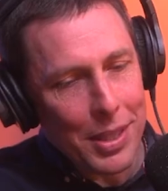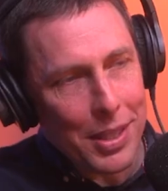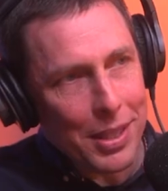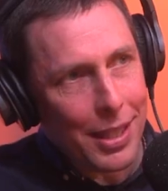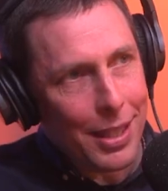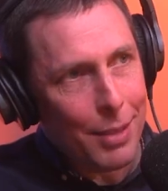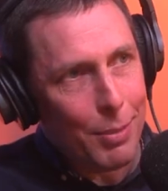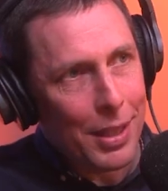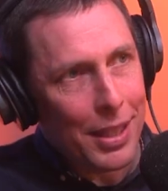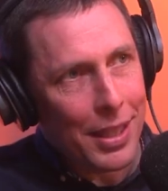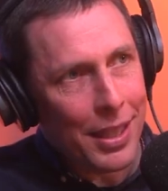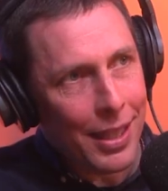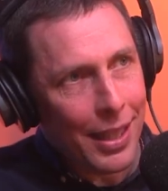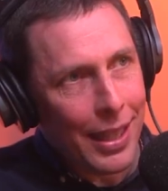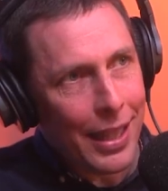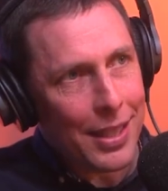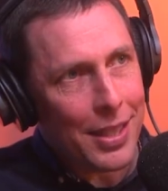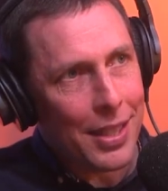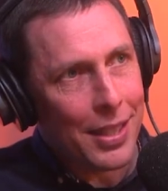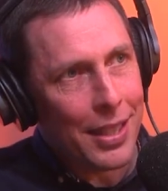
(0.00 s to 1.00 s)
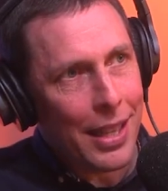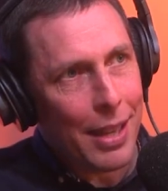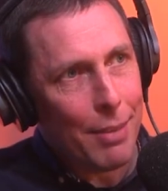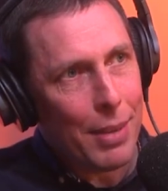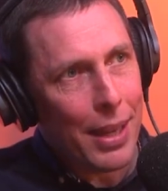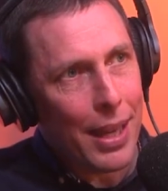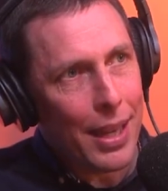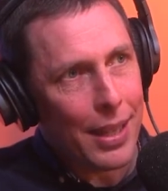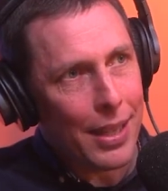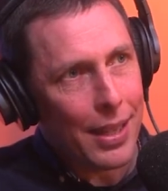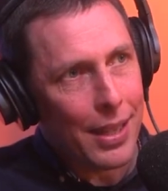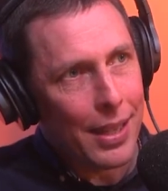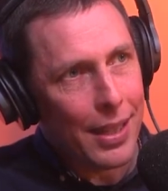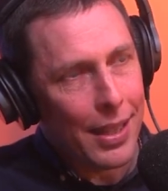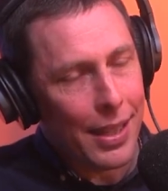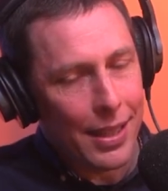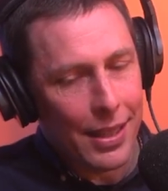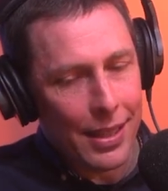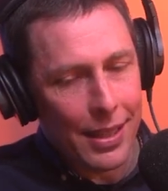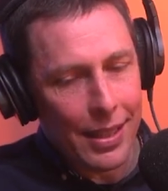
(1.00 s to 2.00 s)
of sediment collects in that mat,
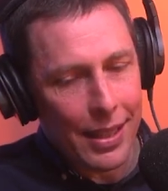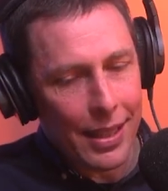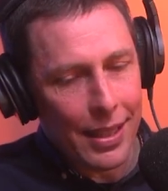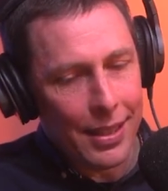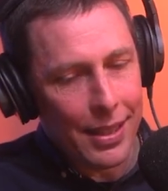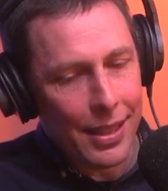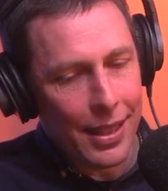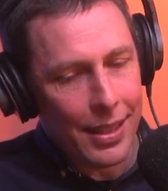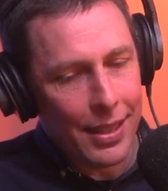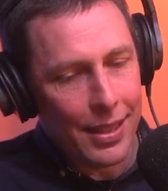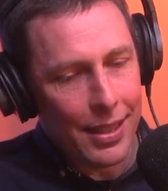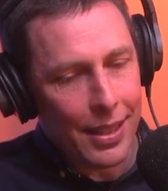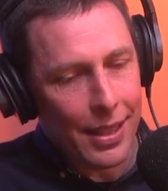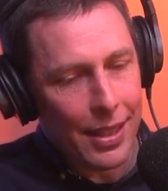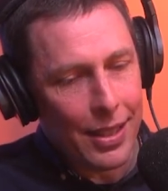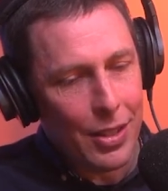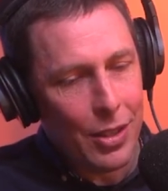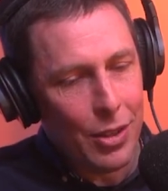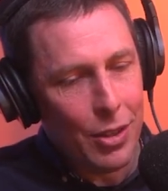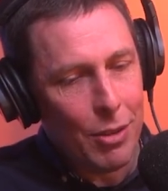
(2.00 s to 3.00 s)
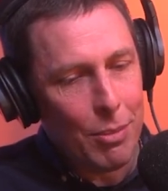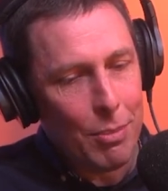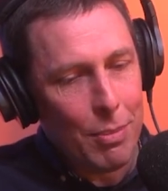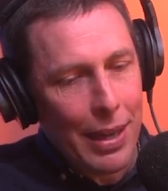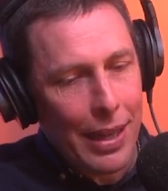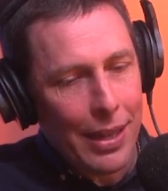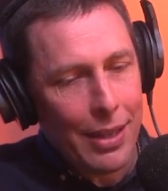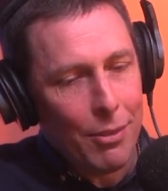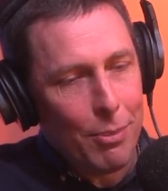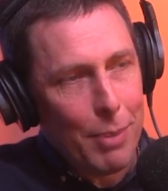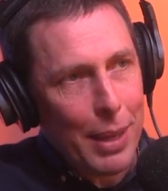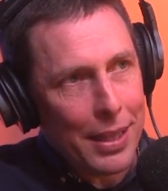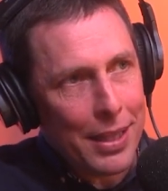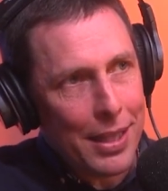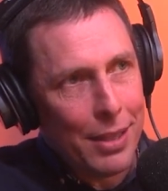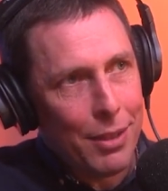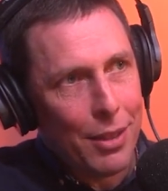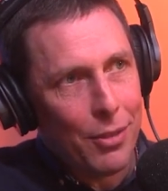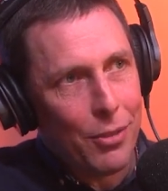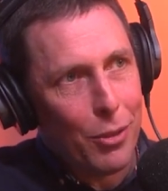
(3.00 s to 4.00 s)
and and then a new mat of
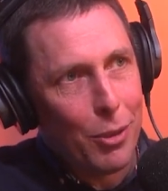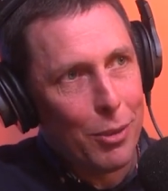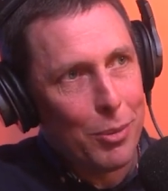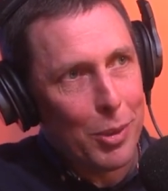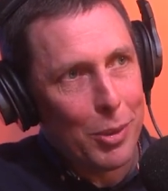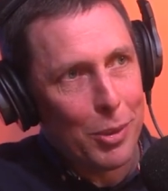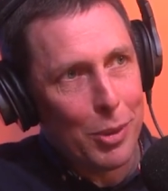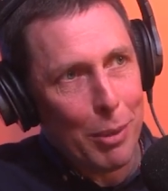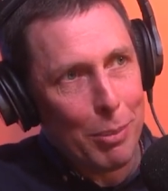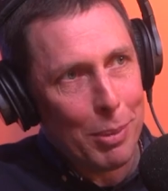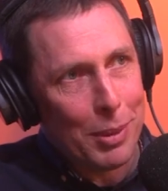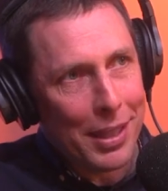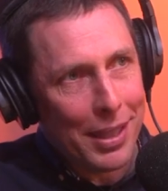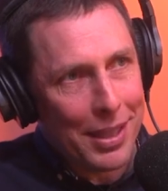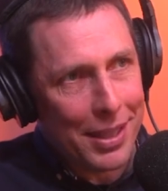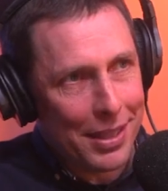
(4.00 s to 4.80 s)
bacteria forms on top of that